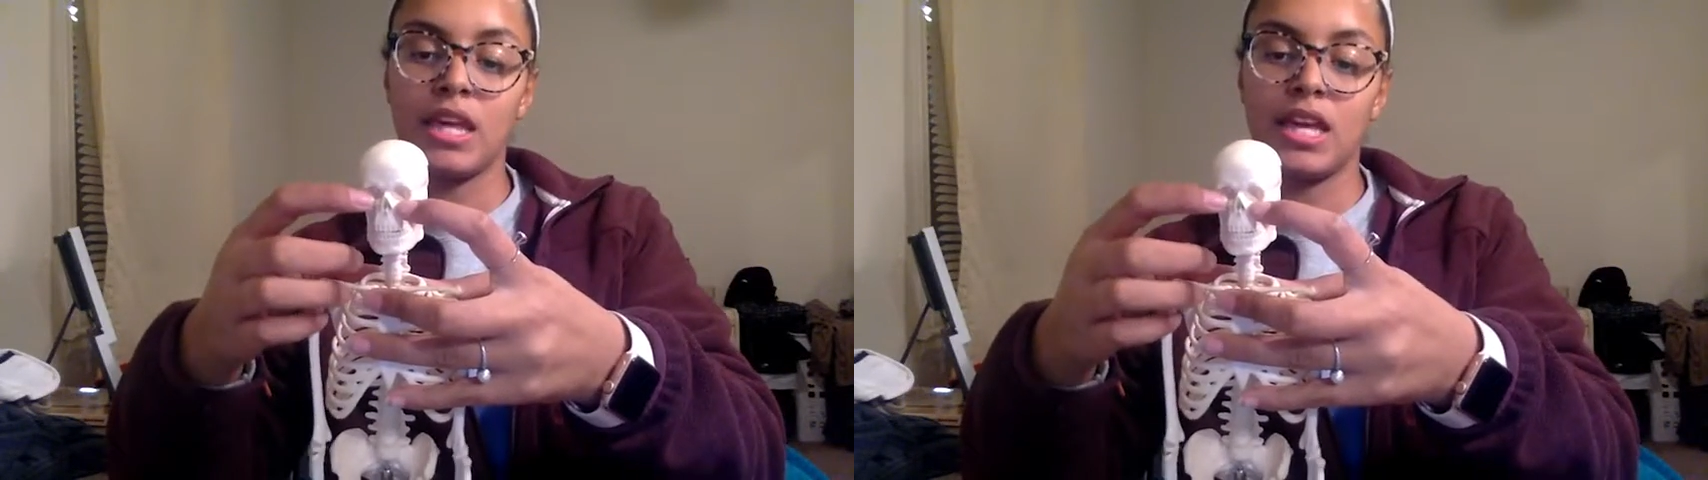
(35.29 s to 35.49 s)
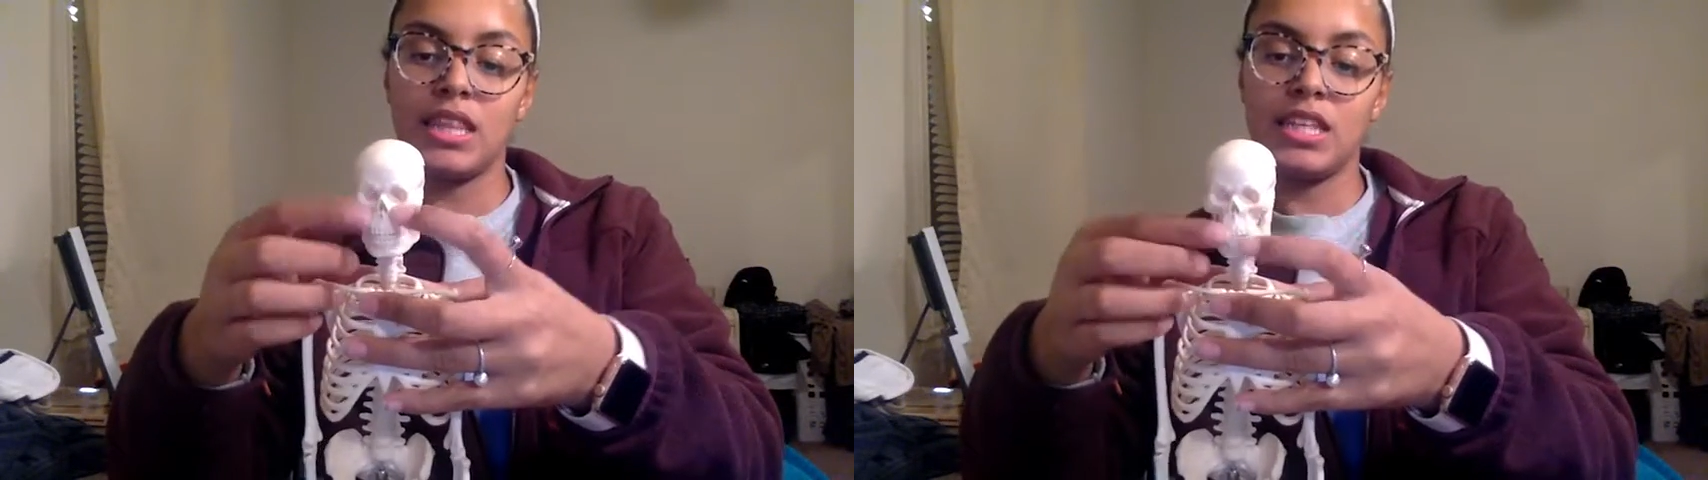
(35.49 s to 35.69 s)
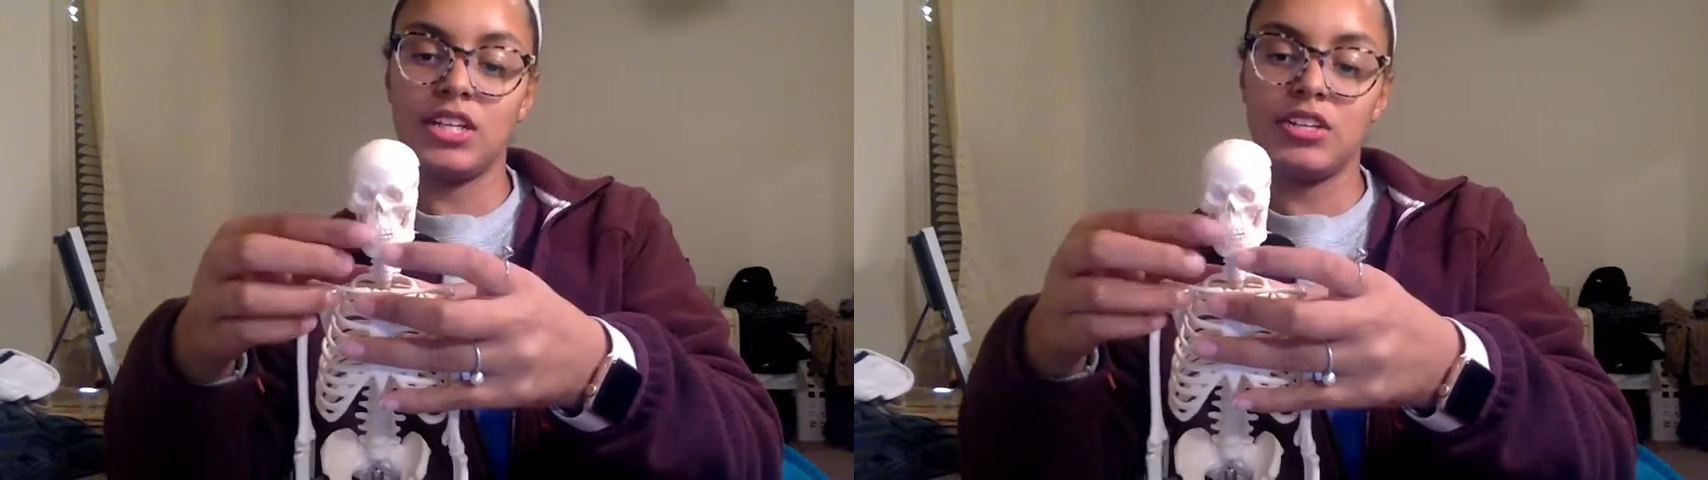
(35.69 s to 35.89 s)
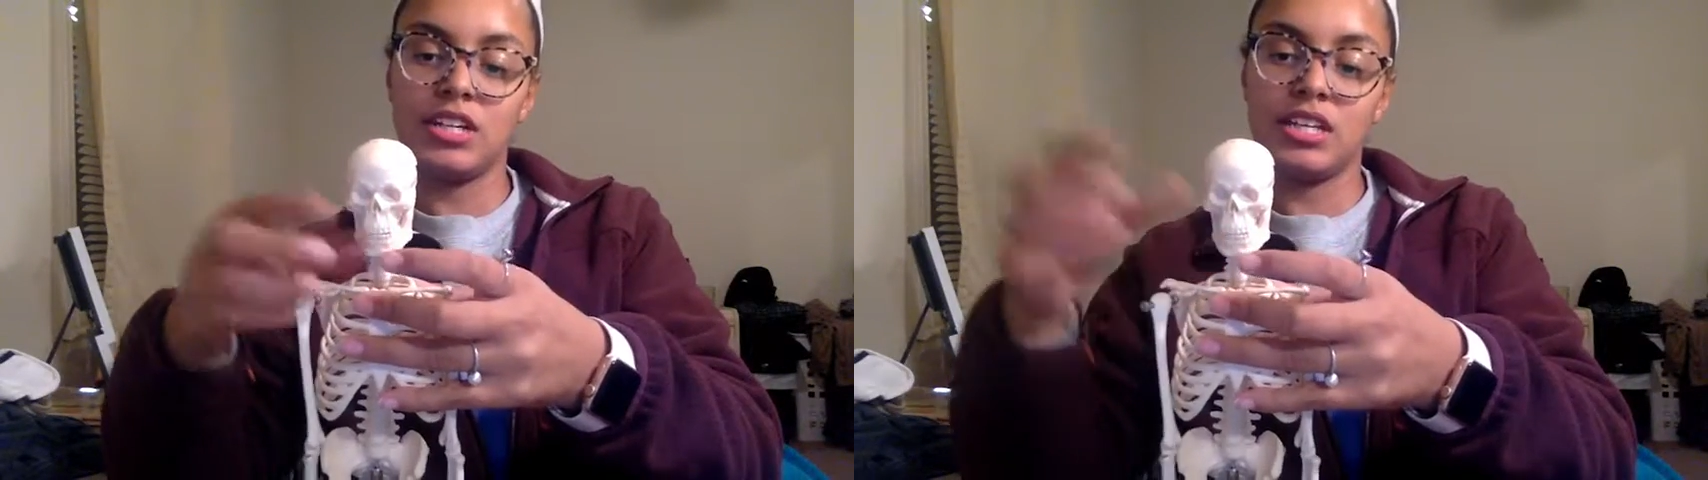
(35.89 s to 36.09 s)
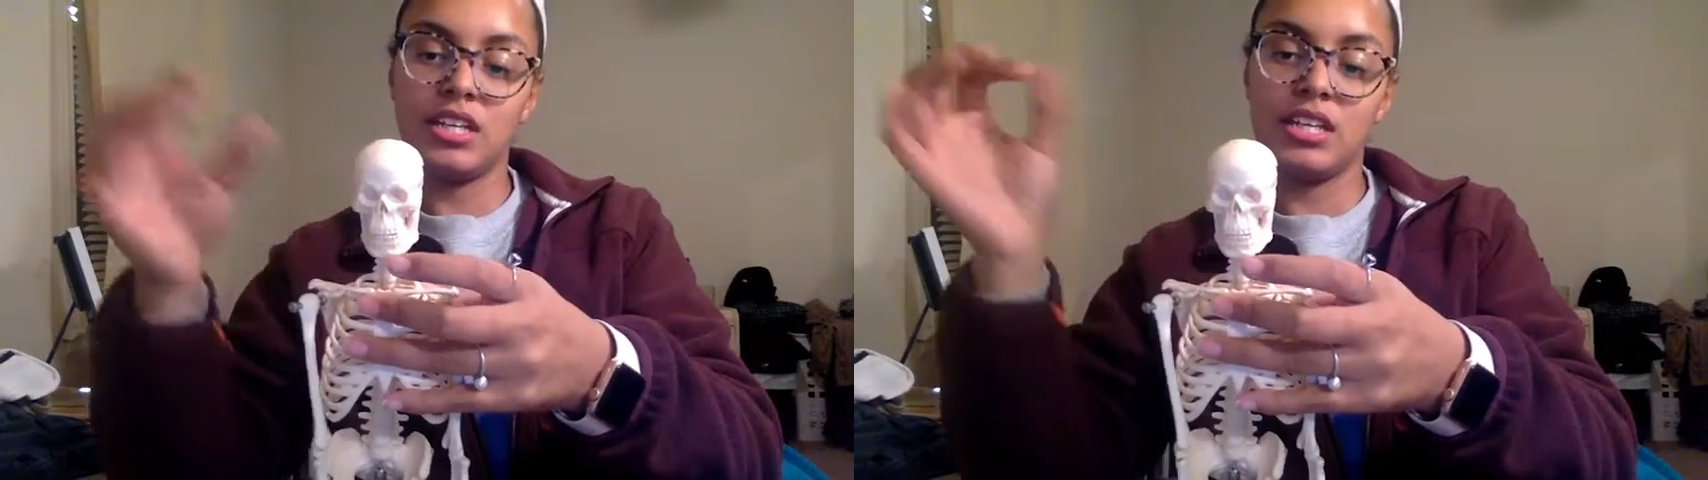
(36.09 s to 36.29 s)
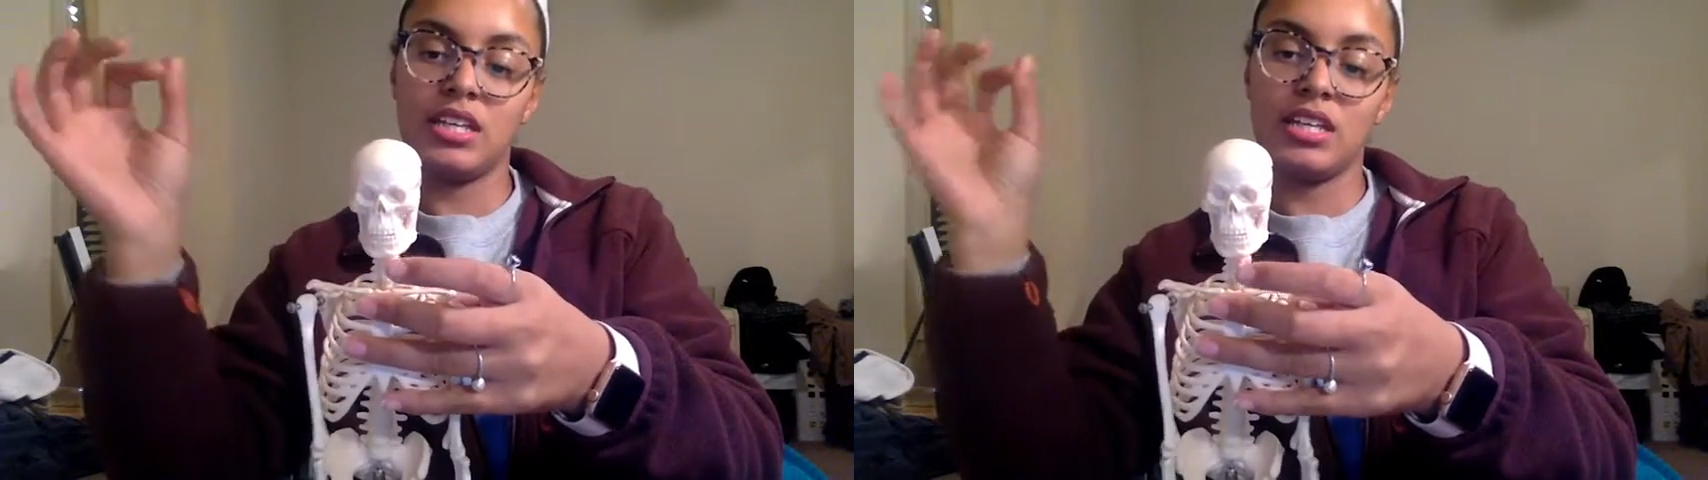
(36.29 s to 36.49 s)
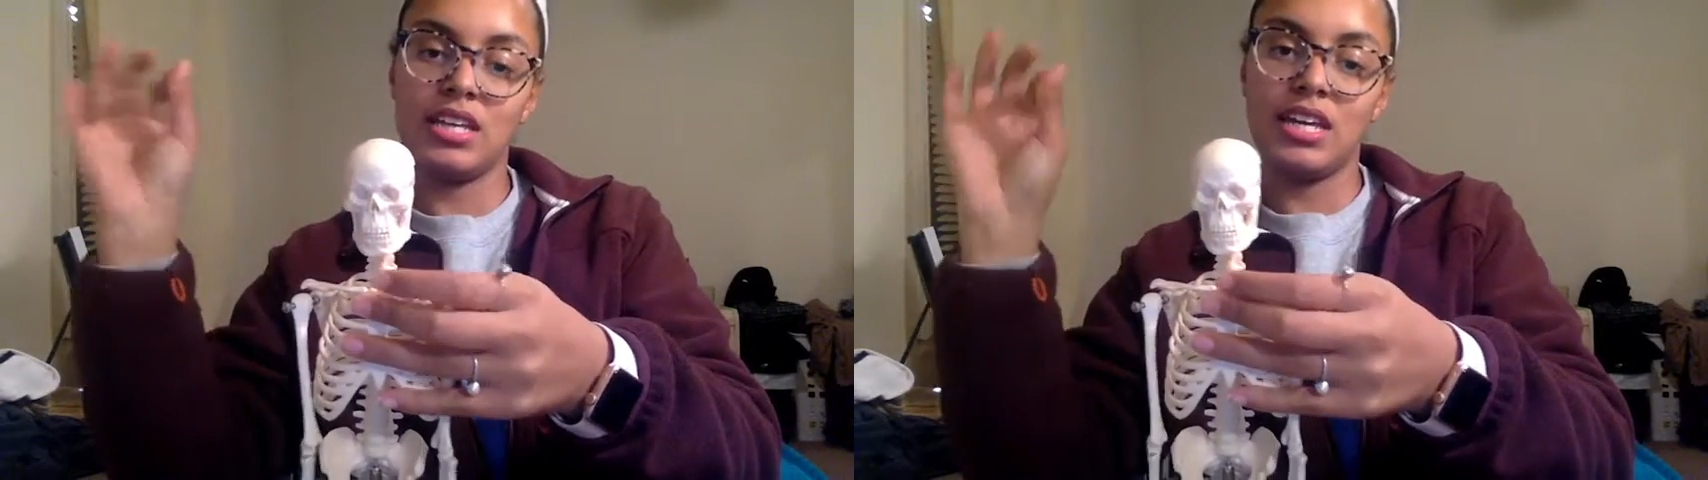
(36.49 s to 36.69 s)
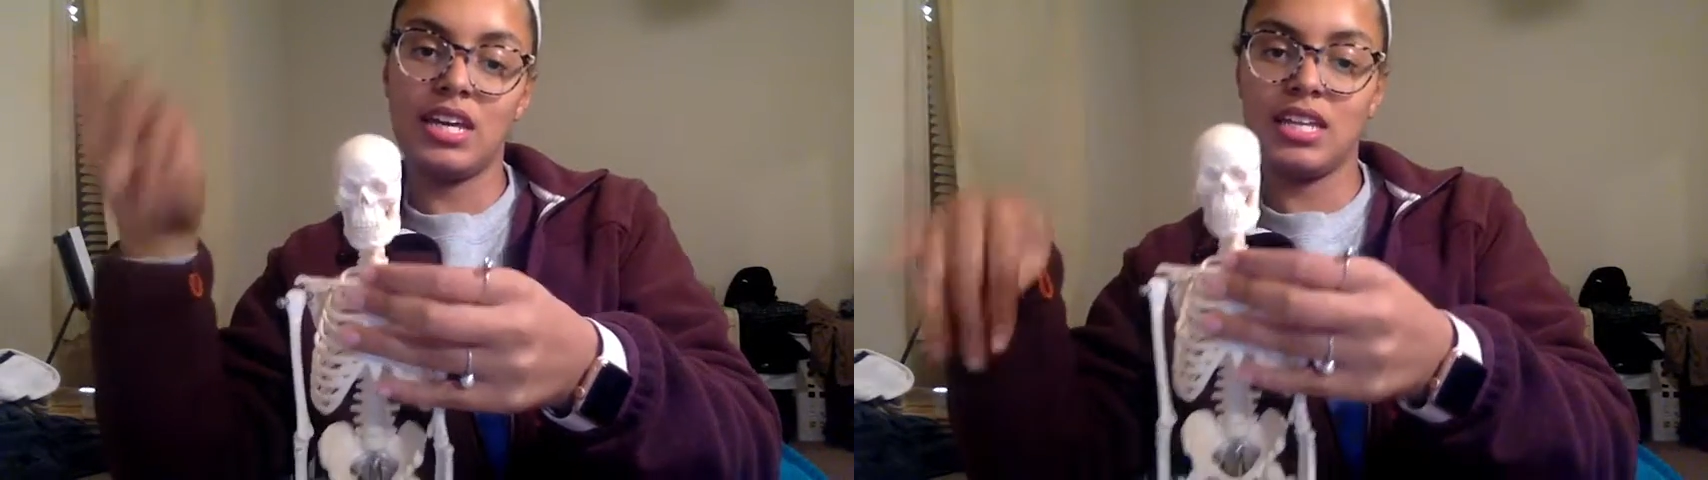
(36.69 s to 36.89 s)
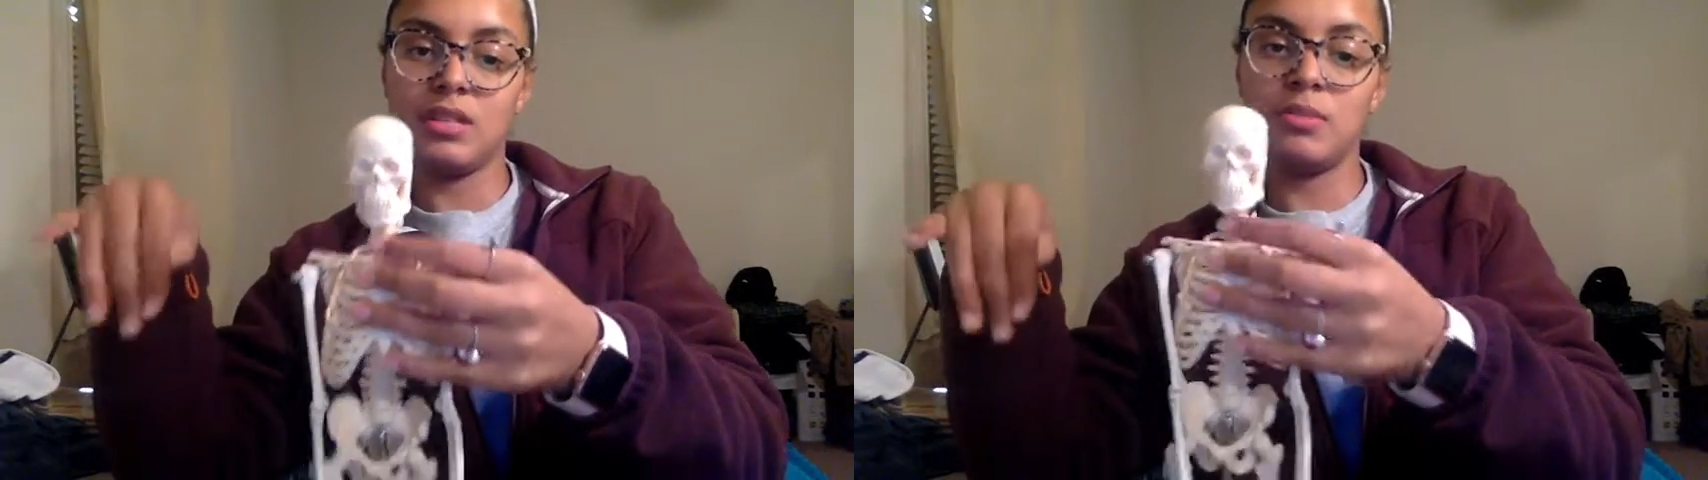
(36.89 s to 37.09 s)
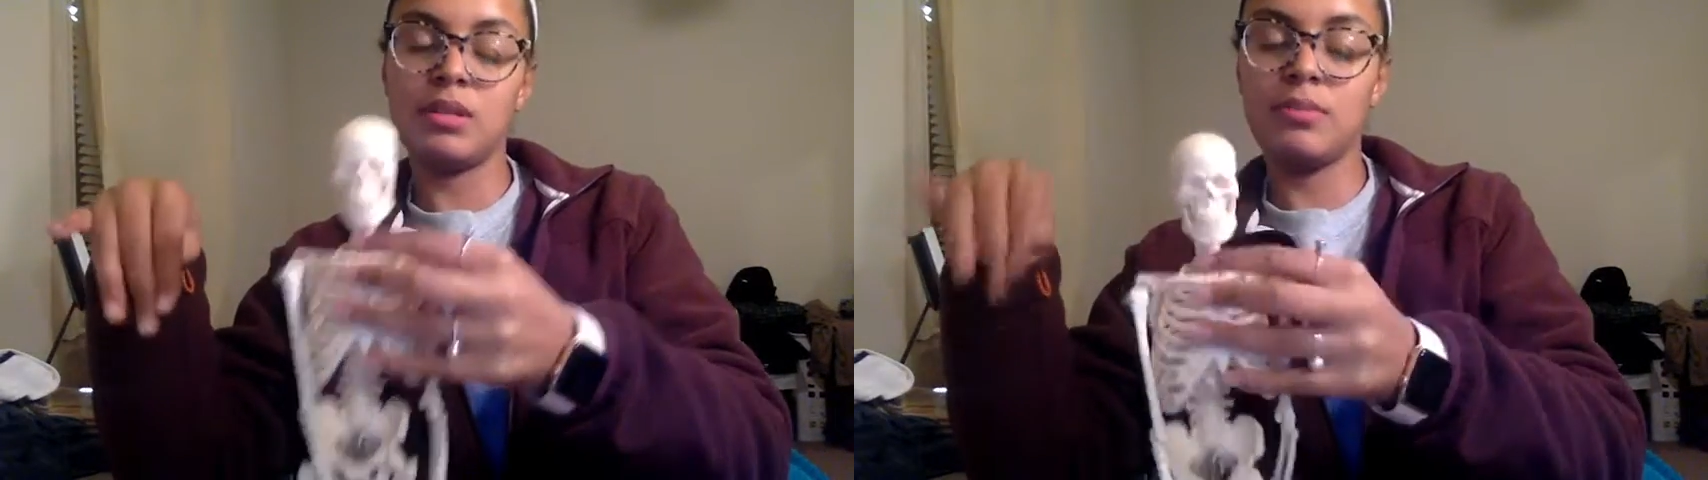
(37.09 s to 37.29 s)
and then your abdomen